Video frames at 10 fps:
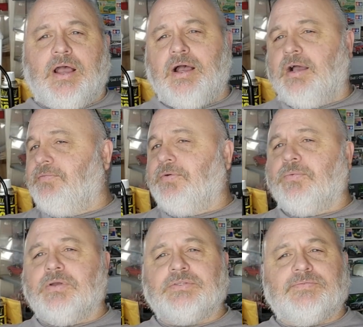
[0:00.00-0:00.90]
If
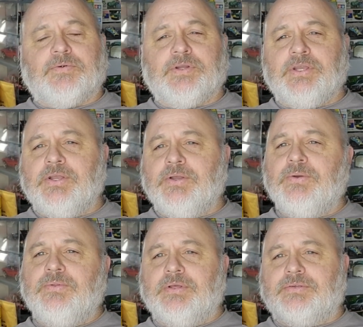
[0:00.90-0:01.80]
it wasn't for
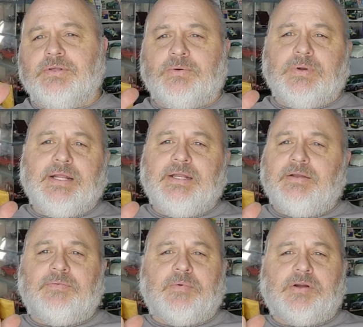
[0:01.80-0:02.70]
you, this little
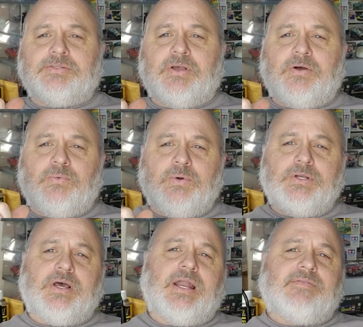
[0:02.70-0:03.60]
redneck from Arkansas
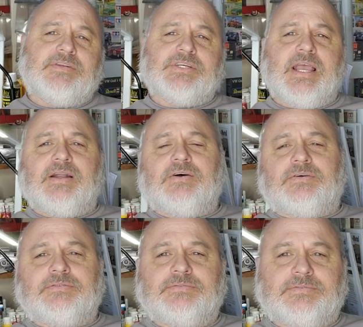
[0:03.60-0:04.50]
would not have a
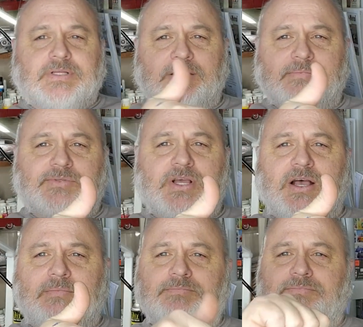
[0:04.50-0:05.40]
channel. Thumbs
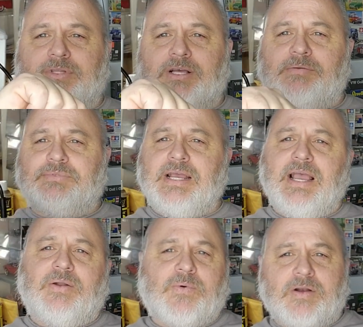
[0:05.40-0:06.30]
up, thumbs
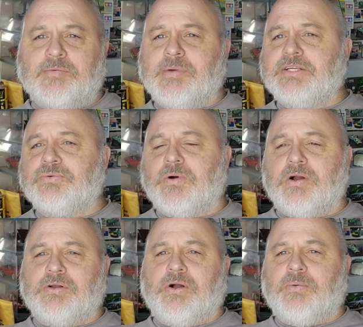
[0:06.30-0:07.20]
down, whatever makes your
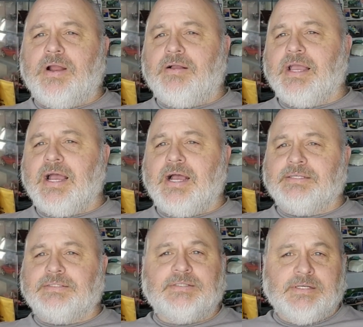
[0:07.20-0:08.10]
world go around,
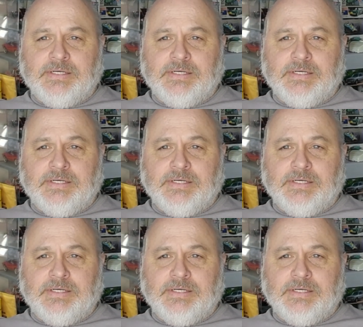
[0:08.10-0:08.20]
guys.